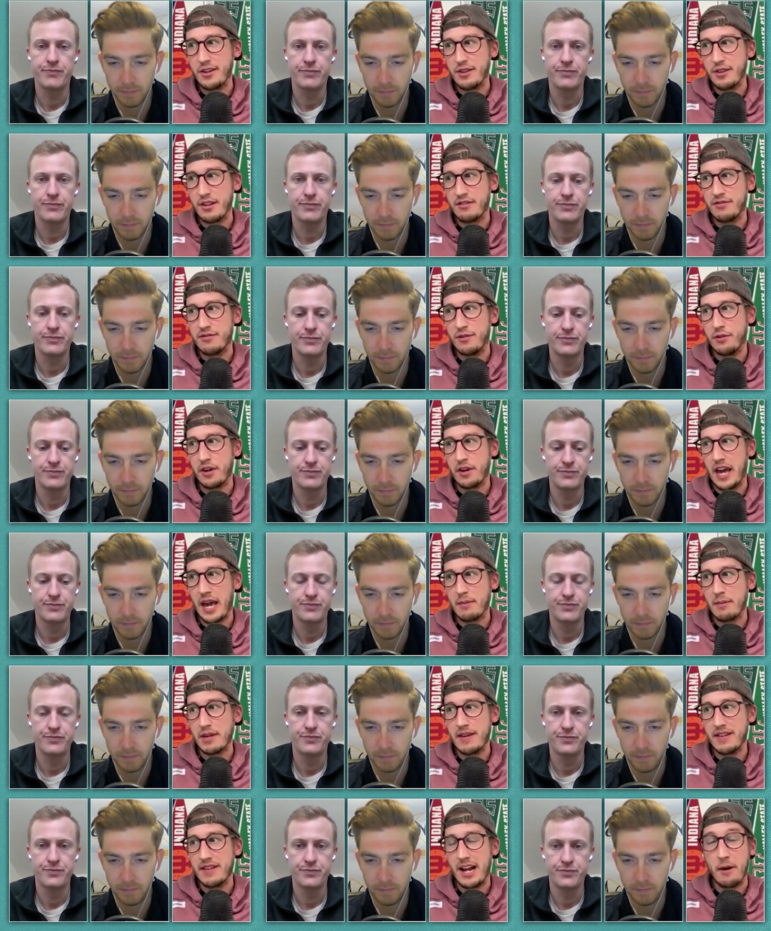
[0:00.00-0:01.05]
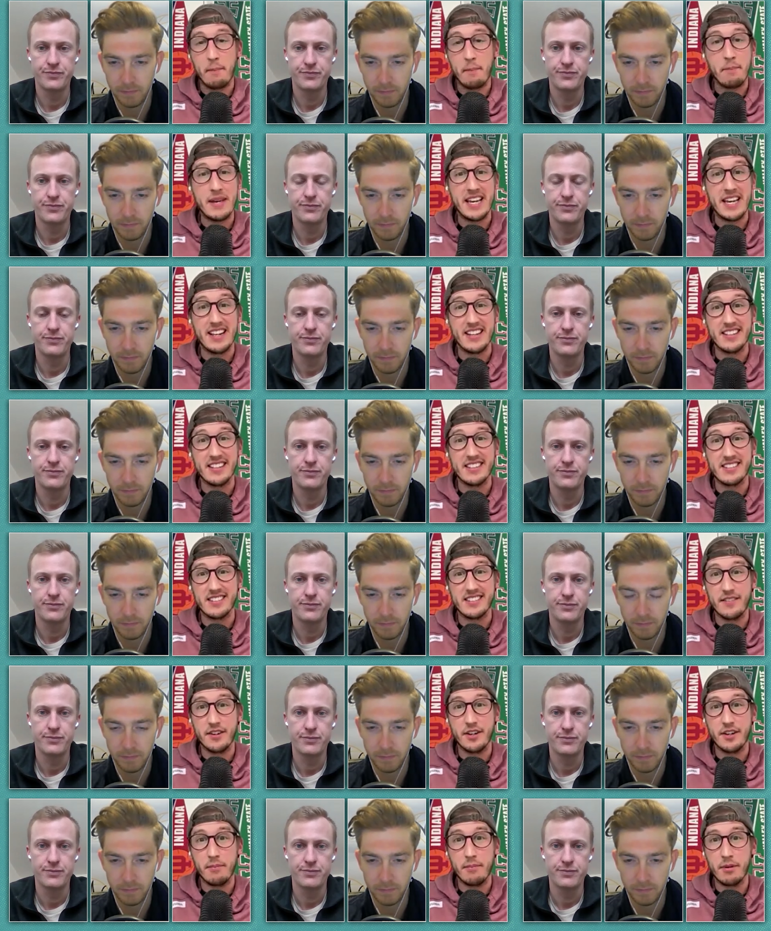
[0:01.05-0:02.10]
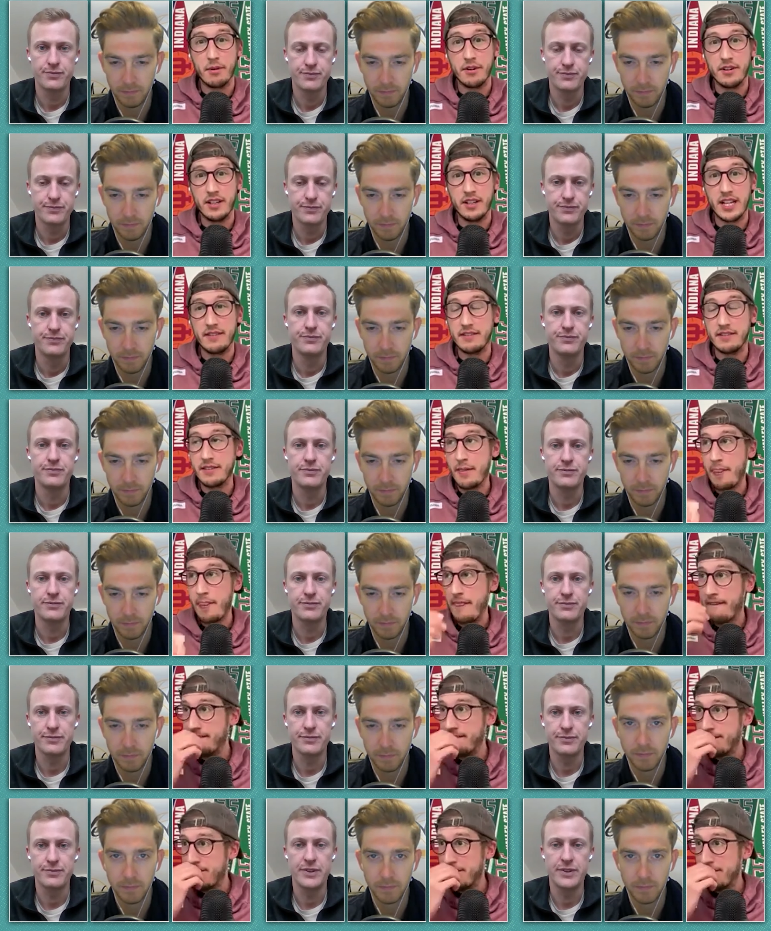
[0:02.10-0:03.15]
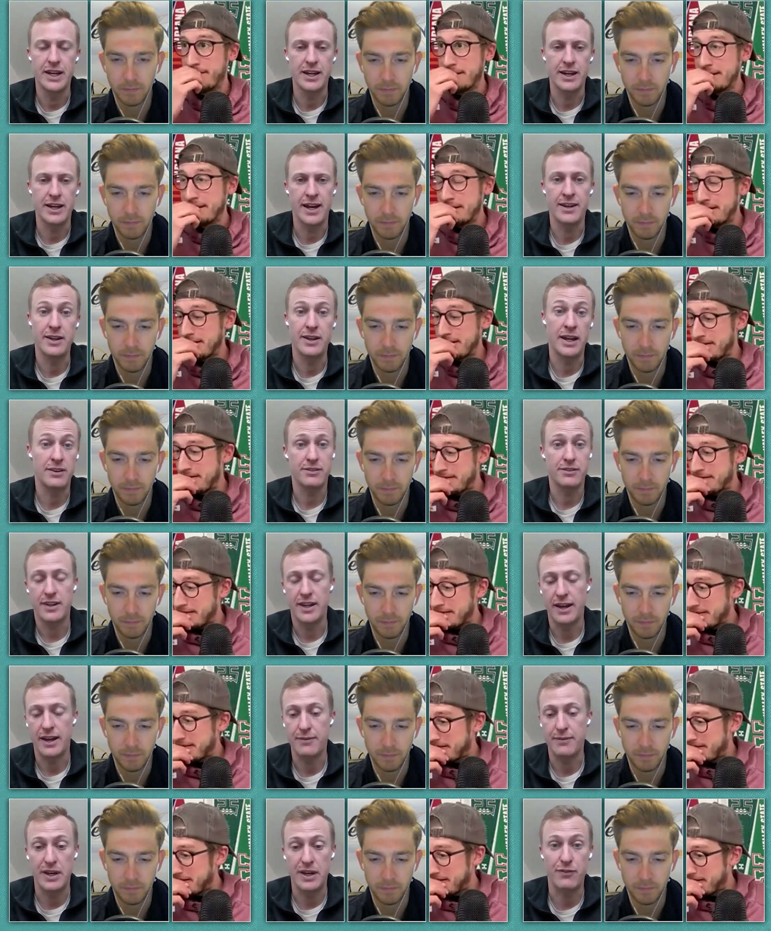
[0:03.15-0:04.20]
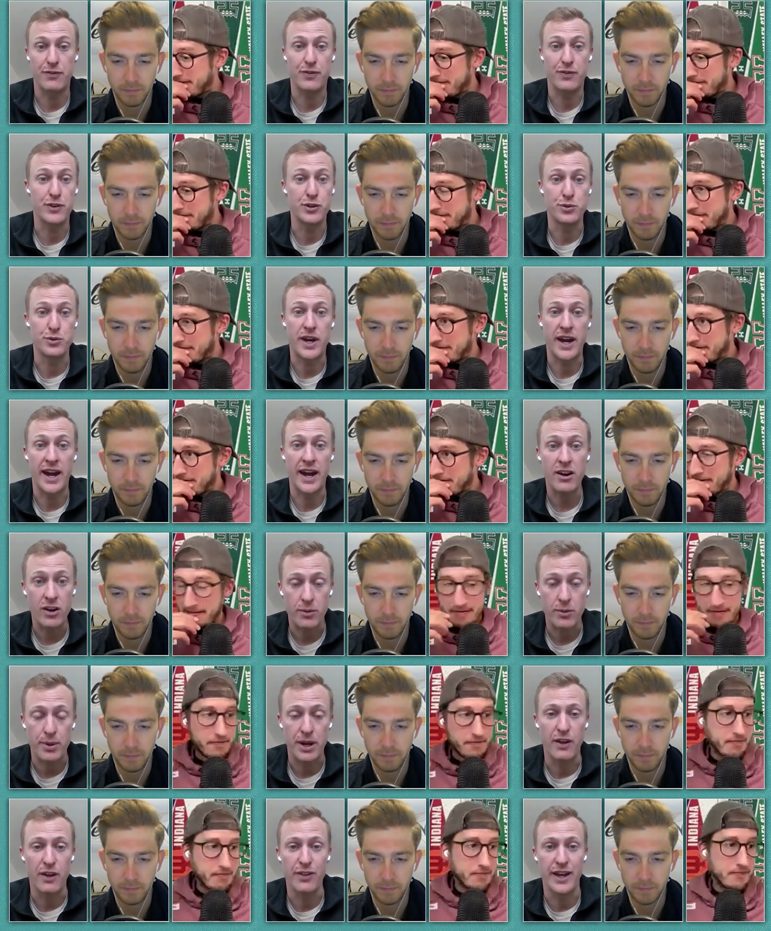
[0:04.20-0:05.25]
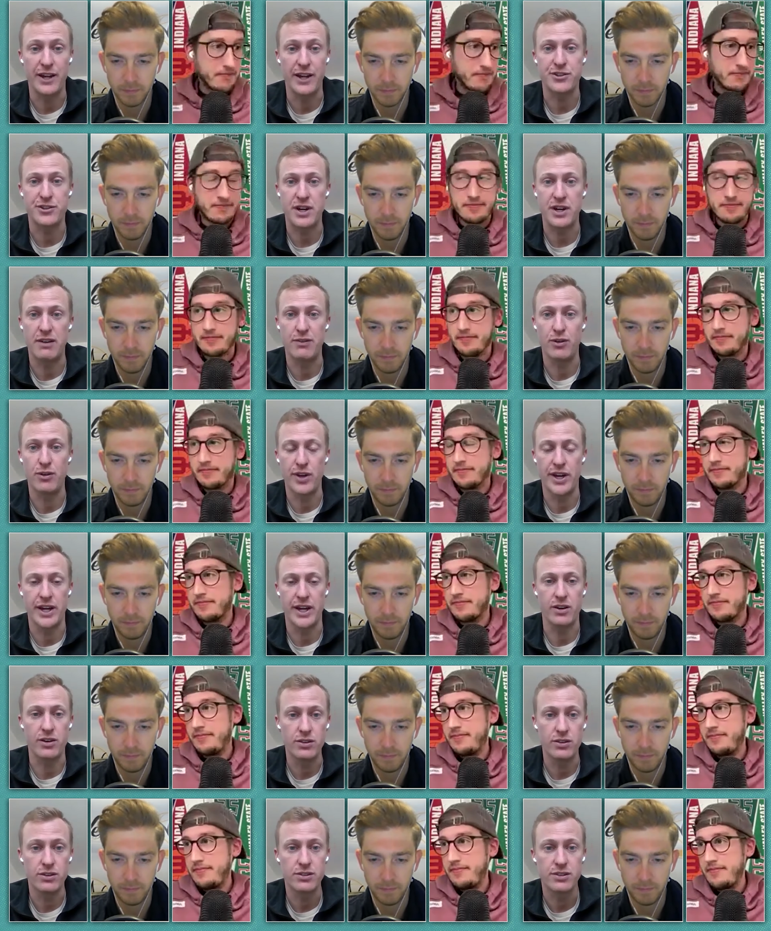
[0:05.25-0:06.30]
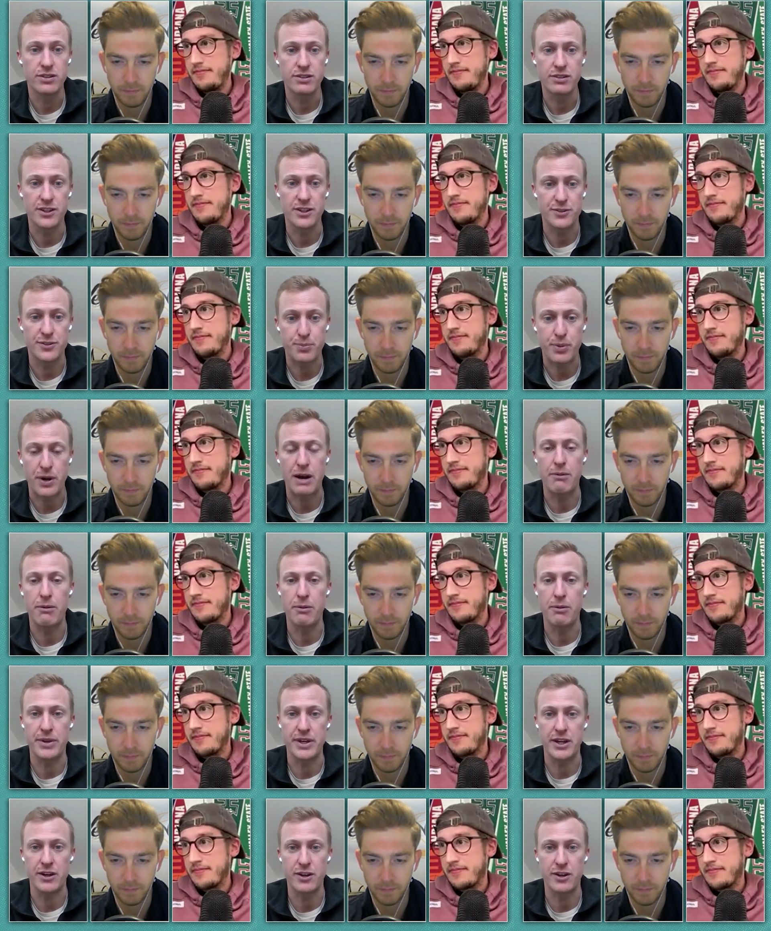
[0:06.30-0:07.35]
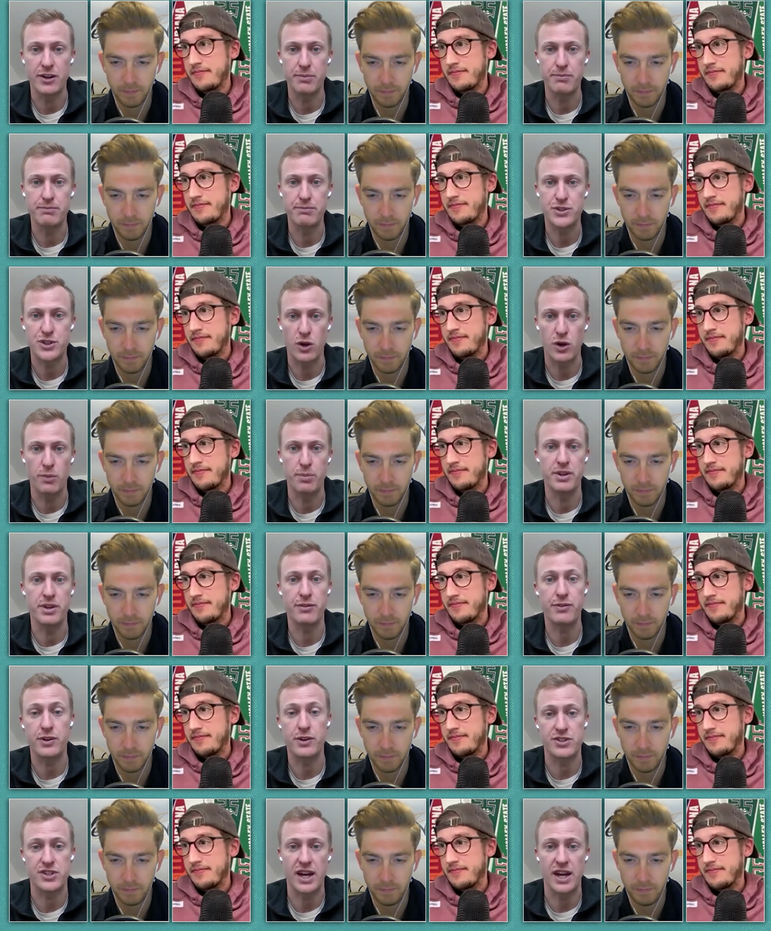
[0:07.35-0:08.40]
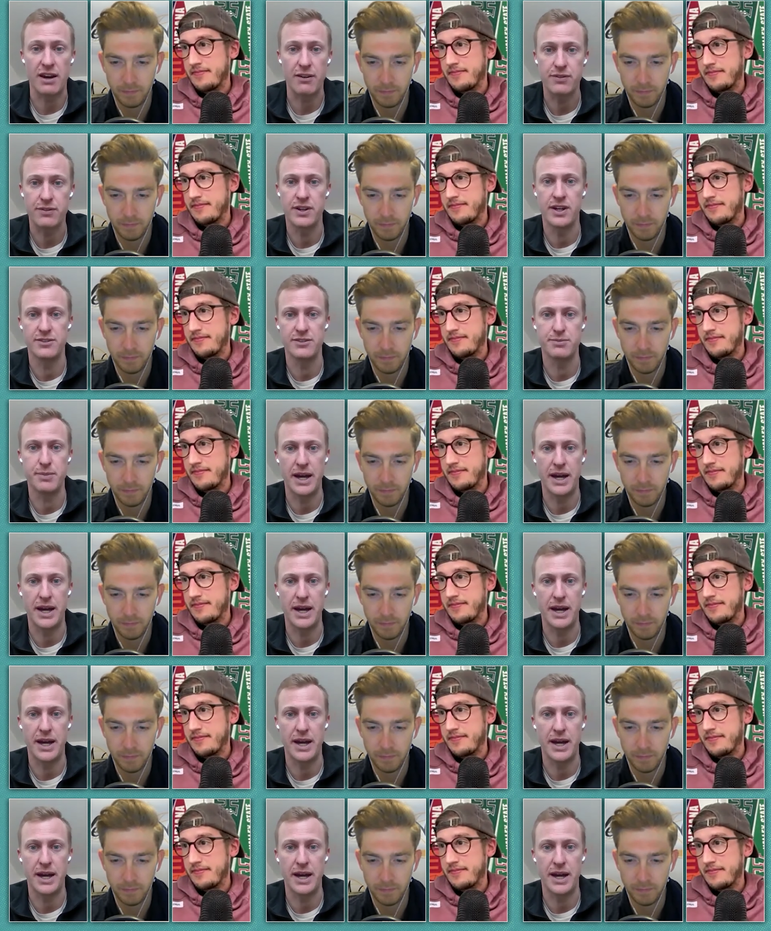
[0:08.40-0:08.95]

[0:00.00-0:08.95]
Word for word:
Speaker 1: than full game, given how big it is of a number eleven.
Speaker 2: Yeah, and and and if you care about that travel angle, that's probably going to show up in the first half, as